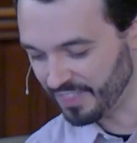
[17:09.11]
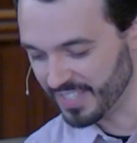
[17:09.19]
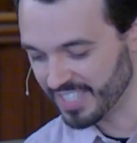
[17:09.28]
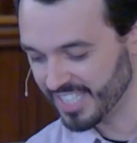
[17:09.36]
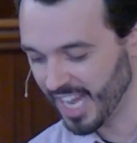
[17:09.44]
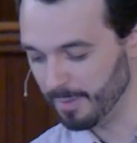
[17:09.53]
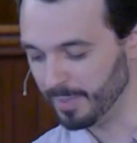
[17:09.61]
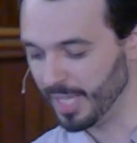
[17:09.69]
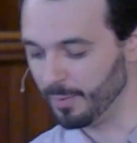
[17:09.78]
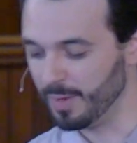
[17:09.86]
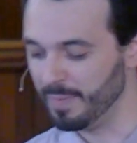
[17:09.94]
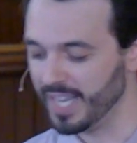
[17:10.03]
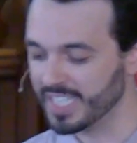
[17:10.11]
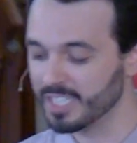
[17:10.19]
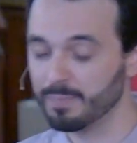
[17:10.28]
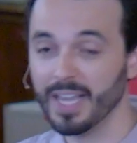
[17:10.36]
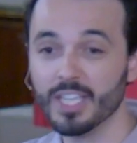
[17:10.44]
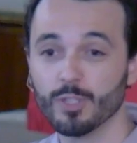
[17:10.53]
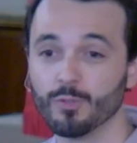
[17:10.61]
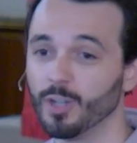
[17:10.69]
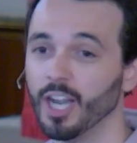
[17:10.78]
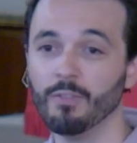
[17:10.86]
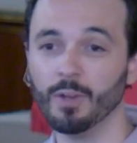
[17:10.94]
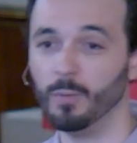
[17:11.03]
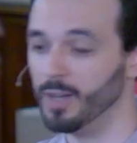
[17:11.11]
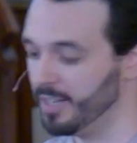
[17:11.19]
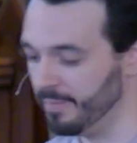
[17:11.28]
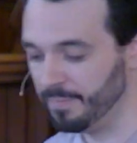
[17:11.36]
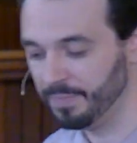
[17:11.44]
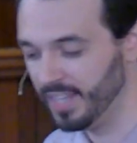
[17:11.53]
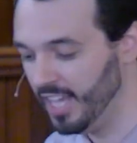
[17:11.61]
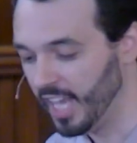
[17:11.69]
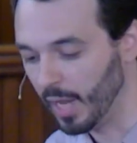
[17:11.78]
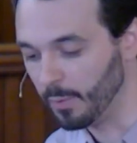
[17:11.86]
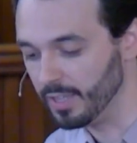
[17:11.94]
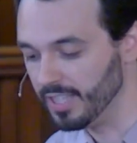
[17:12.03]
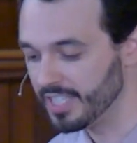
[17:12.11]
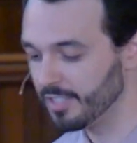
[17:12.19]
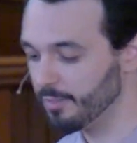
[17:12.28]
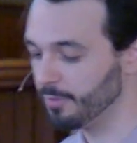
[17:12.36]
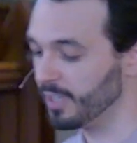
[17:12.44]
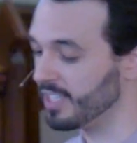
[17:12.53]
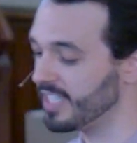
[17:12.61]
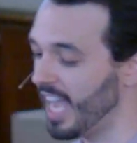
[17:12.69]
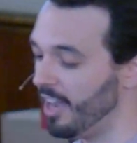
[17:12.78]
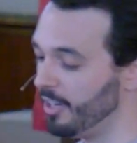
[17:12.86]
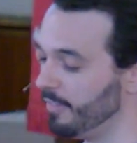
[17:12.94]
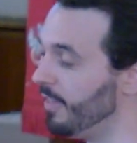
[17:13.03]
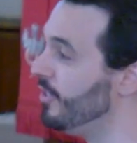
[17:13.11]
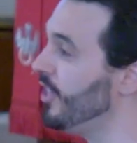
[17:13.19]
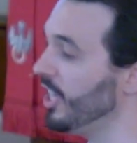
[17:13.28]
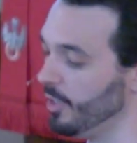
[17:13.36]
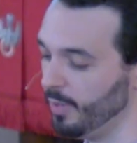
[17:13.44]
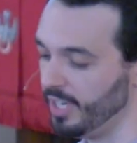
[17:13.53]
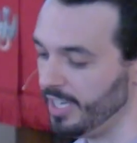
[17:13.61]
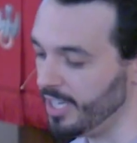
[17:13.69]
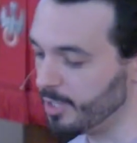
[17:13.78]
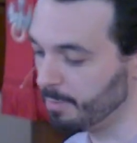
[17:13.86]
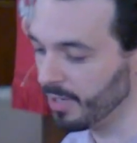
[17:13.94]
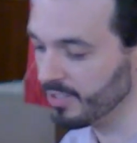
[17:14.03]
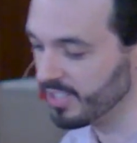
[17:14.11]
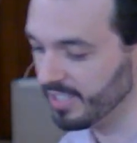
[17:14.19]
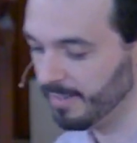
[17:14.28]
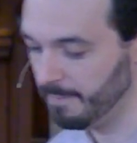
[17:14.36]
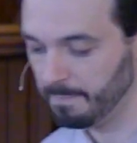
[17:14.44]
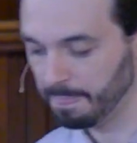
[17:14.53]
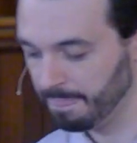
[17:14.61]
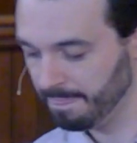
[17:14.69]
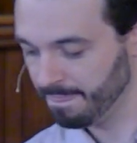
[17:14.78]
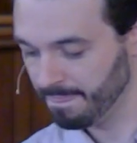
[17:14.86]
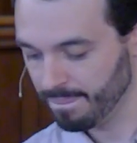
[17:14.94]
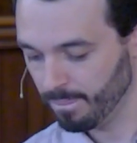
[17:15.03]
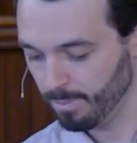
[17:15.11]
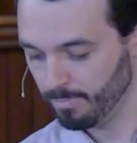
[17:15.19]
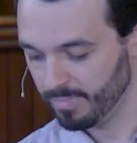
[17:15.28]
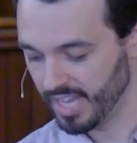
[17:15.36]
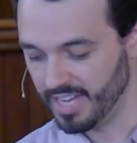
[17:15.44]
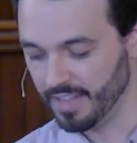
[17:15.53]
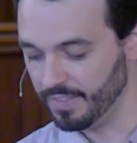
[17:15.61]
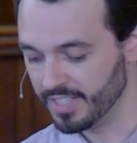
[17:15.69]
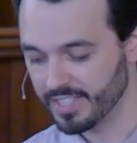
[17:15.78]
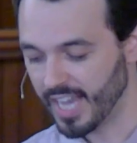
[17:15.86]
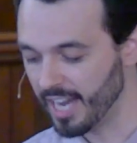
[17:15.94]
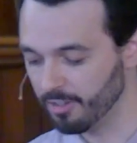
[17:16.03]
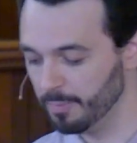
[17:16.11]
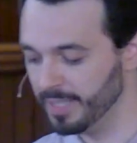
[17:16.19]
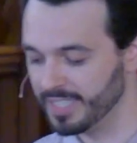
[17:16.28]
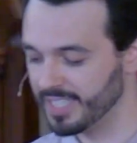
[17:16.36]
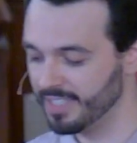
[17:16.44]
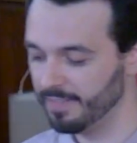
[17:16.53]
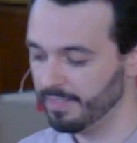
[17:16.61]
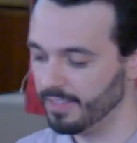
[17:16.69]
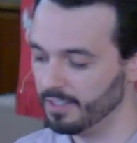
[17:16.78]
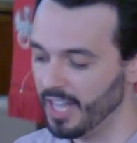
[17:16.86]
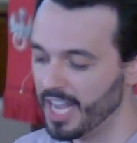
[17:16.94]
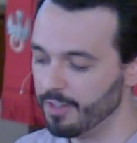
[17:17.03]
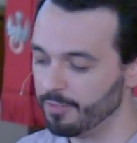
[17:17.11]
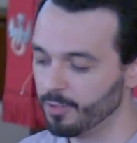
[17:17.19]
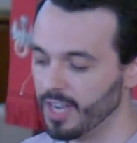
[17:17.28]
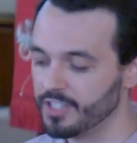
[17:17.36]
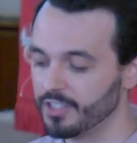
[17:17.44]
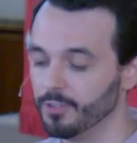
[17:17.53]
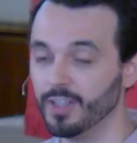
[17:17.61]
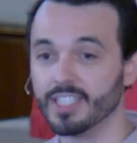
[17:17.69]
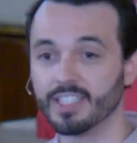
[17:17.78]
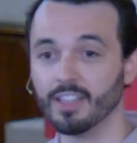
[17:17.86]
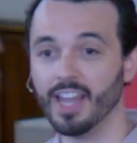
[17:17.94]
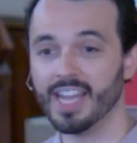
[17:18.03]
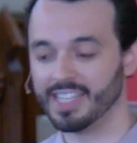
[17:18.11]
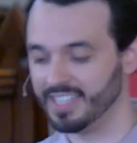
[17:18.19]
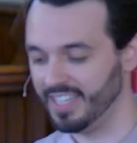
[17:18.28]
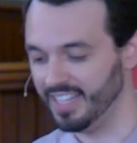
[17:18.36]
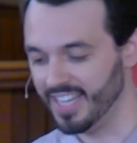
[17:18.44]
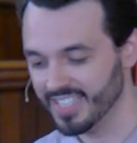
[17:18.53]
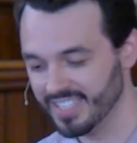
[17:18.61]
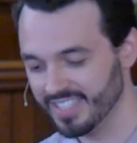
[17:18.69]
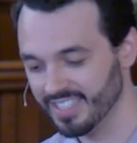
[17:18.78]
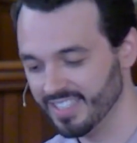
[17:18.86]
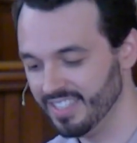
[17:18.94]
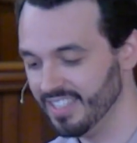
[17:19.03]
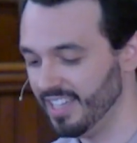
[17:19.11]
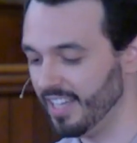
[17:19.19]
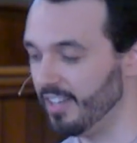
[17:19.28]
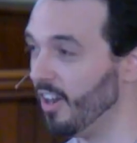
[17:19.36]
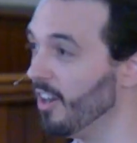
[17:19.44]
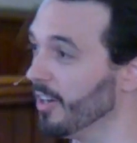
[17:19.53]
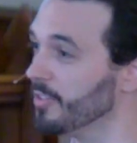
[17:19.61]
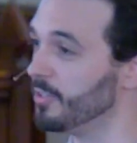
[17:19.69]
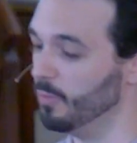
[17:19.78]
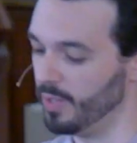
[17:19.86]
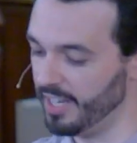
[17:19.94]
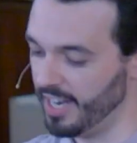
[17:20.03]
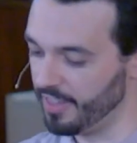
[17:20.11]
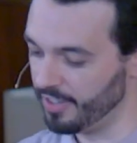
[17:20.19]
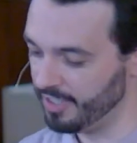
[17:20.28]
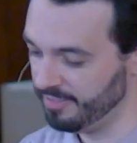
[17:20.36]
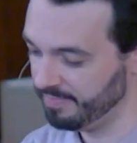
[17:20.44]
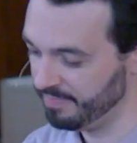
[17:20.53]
this table that we make space for everyone, and we listen for the sound of the genuine in each person. And in this sacrament, the light of Christ greets the light in us, in ours, and one another.